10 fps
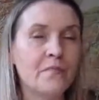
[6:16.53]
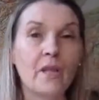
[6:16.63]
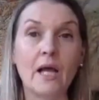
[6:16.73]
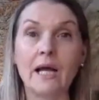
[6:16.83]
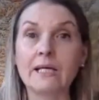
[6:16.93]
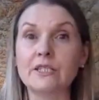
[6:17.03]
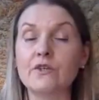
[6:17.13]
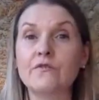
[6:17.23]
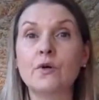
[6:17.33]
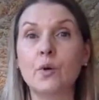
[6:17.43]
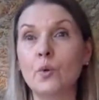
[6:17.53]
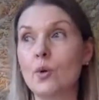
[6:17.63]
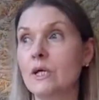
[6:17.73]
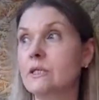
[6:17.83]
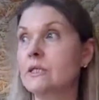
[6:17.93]
And of
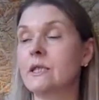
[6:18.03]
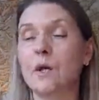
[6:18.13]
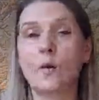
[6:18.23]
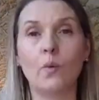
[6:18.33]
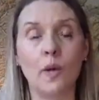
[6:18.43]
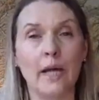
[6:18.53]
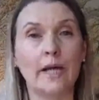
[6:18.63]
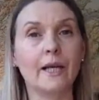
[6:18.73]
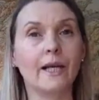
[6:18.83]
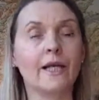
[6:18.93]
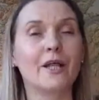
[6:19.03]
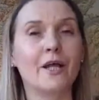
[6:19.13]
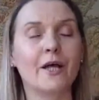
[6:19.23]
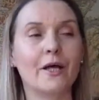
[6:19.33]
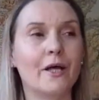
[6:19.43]
course, when
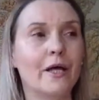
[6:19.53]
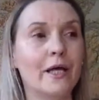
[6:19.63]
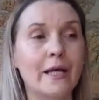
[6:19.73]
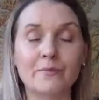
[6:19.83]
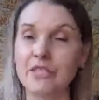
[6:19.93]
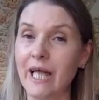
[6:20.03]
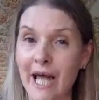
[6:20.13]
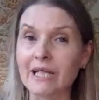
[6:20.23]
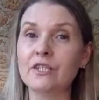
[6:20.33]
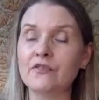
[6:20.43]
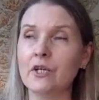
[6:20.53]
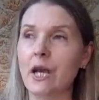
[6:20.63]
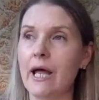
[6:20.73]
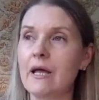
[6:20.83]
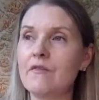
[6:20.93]
it came to the end of your
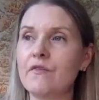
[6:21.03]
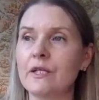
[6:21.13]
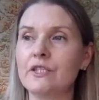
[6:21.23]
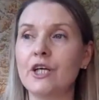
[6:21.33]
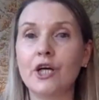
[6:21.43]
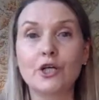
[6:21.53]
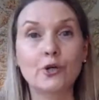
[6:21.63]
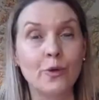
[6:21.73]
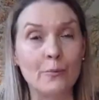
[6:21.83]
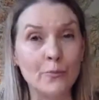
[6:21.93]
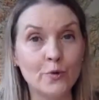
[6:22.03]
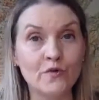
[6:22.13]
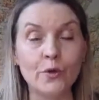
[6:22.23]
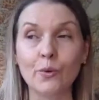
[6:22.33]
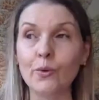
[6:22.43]
life and you were
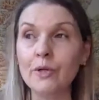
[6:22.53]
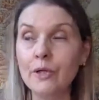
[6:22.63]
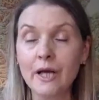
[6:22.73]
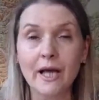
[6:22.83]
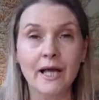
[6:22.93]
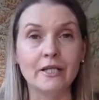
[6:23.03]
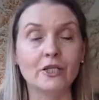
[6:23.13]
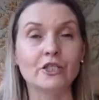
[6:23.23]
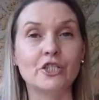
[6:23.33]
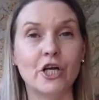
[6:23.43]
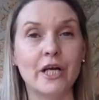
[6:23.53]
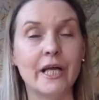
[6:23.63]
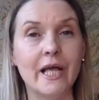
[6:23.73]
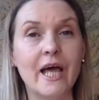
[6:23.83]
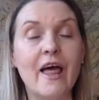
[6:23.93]
moving on in your
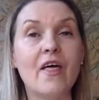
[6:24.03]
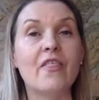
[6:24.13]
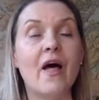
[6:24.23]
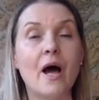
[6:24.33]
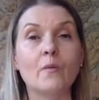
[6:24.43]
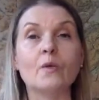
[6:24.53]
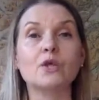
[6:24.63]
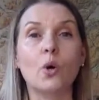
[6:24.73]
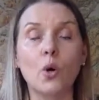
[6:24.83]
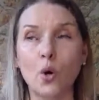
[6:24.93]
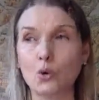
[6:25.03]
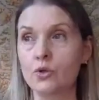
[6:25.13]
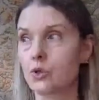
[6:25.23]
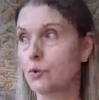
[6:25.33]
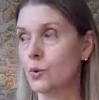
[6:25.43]
journey, that was
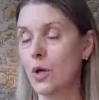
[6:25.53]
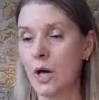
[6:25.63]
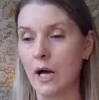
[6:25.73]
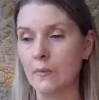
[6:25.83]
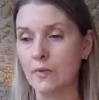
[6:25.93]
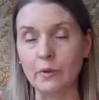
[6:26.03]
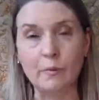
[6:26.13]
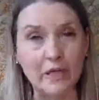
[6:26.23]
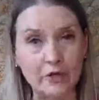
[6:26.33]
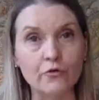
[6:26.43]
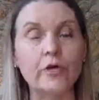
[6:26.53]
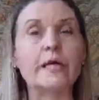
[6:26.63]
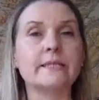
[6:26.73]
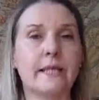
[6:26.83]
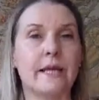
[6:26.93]
also, there would be great
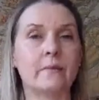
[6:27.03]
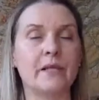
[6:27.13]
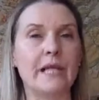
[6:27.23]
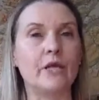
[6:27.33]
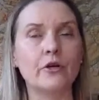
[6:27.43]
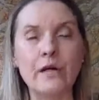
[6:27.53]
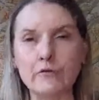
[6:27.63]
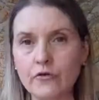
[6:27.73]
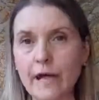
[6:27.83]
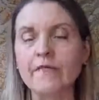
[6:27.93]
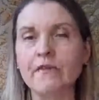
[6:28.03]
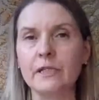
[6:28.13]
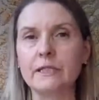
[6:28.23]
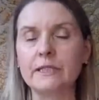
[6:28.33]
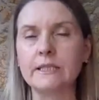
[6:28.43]
ceremony, great
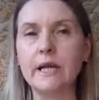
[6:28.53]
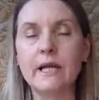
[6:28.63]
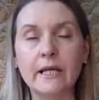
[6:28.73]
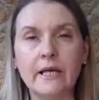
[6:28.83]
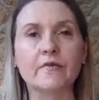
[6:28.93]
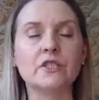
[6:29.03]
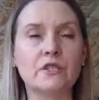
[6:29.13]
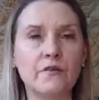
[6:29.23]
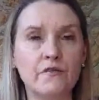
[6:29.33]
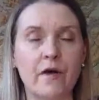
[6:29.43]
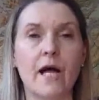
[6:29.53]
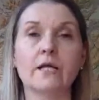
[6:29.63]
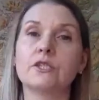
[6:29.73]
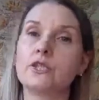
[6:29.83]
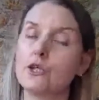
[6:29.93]
reverence given to the
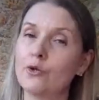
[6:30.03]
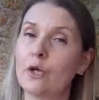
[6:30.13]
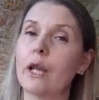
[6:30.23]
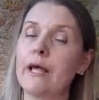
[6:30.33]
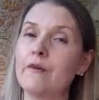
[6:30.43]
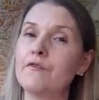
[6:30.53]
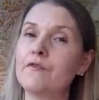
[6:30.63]
fact that your life